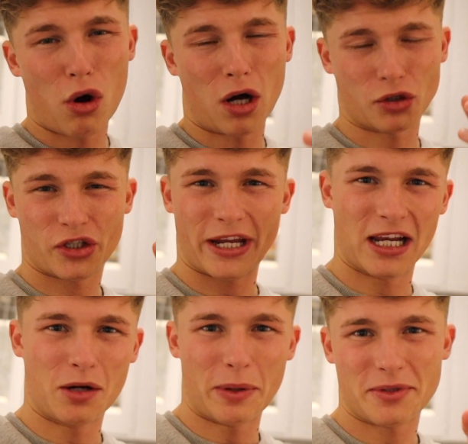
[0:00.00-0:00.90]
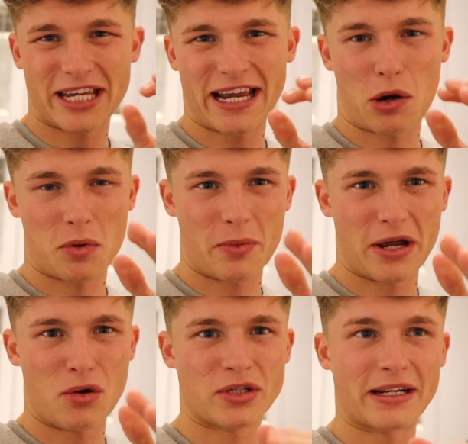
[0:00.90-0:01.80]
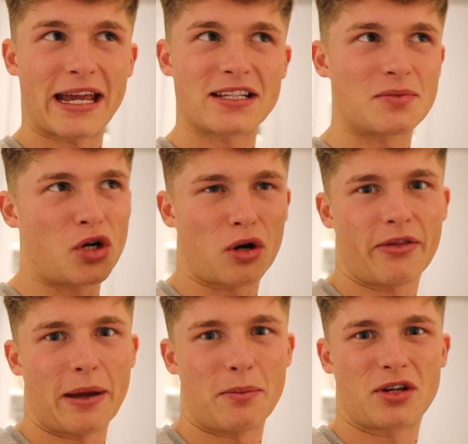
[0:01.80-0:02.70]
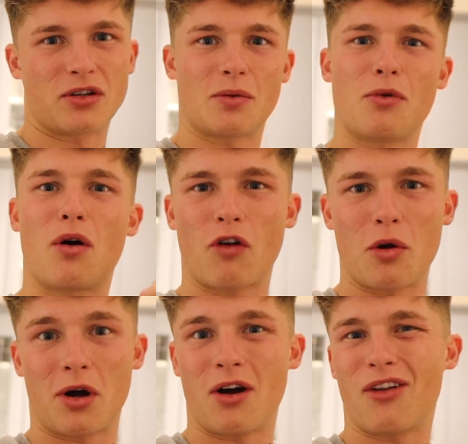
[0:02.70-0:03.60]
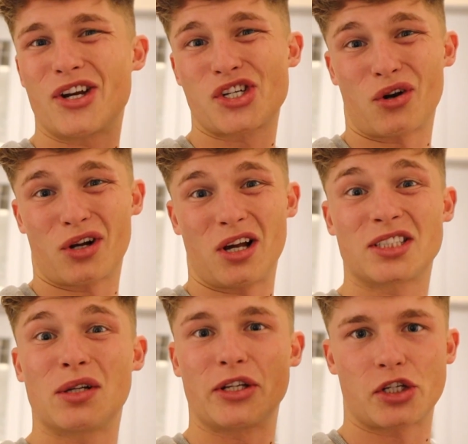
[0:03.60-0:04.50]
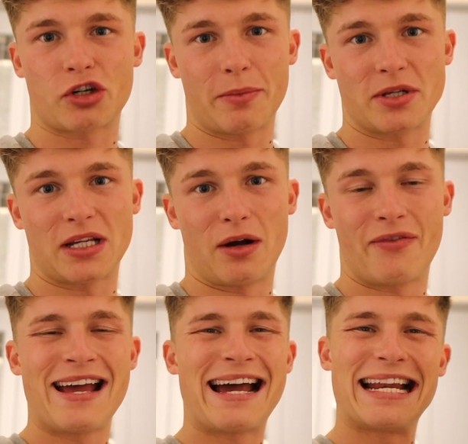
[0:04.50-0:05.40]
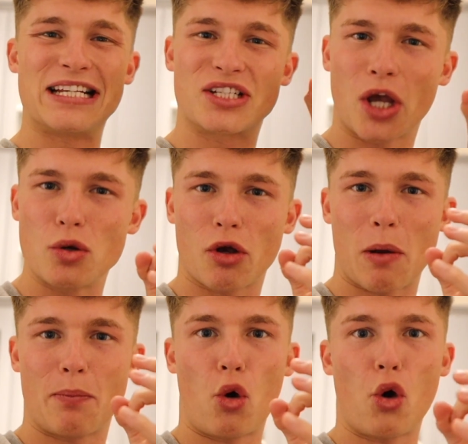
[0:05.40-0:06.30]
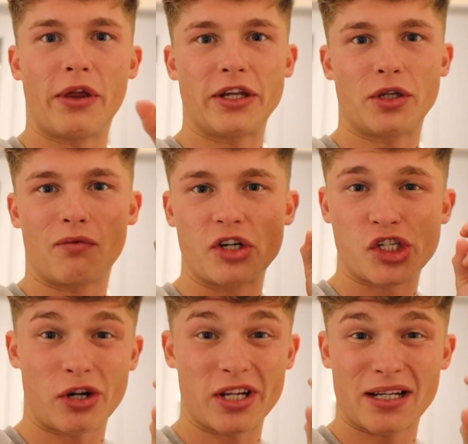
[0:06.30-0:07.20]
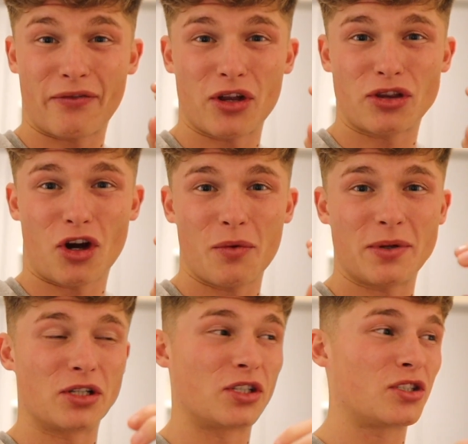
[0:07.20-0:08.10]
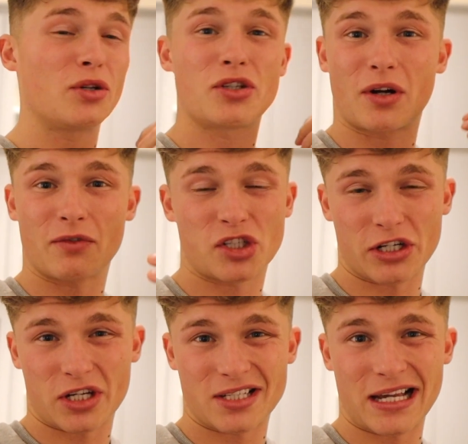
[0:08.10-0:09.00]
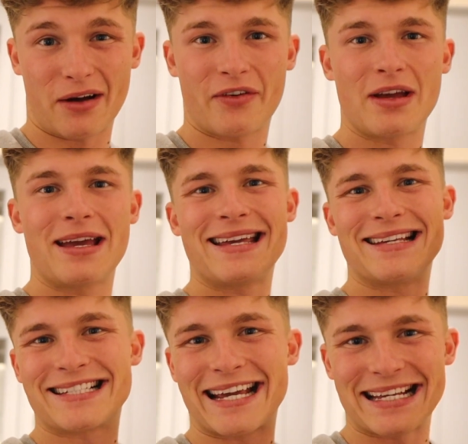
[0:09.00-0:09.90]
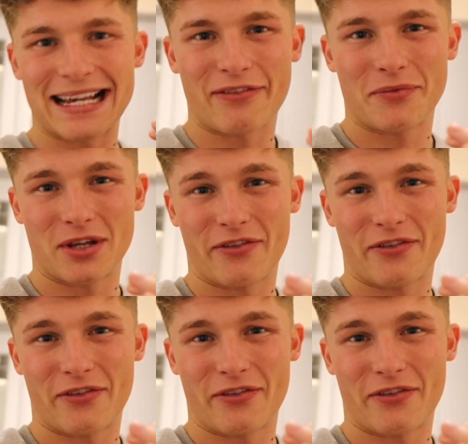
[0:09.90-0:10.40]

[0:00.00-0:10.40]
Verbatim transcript: or I'll just take a little bit of potato out of my meals and get some chocolate then, because I'm not a robot, I like chocolate, I still like to treat myself. And it's so, so important that you don't restrict yourself on the diet, because as soon as you start restricting yourself, you set yourself up to